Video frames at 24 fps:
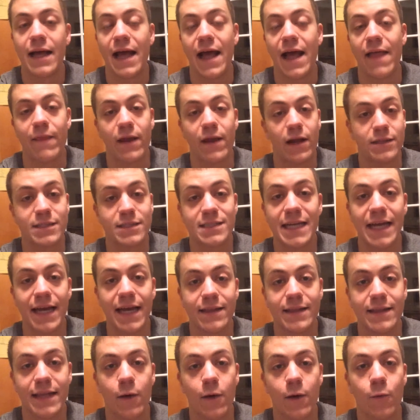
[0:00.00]
and then I'll stay
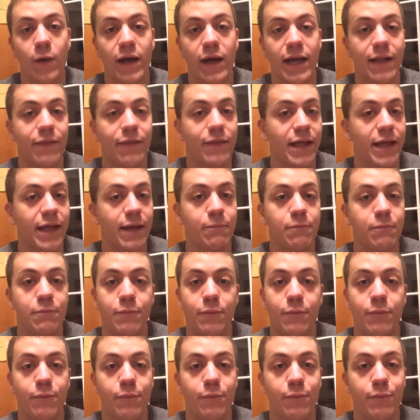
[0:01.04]
at that way, and
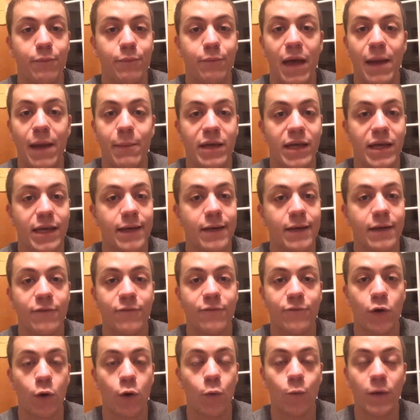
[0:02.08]
then maybe
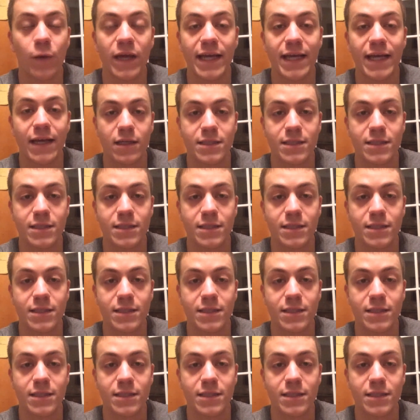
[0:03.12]
for a week.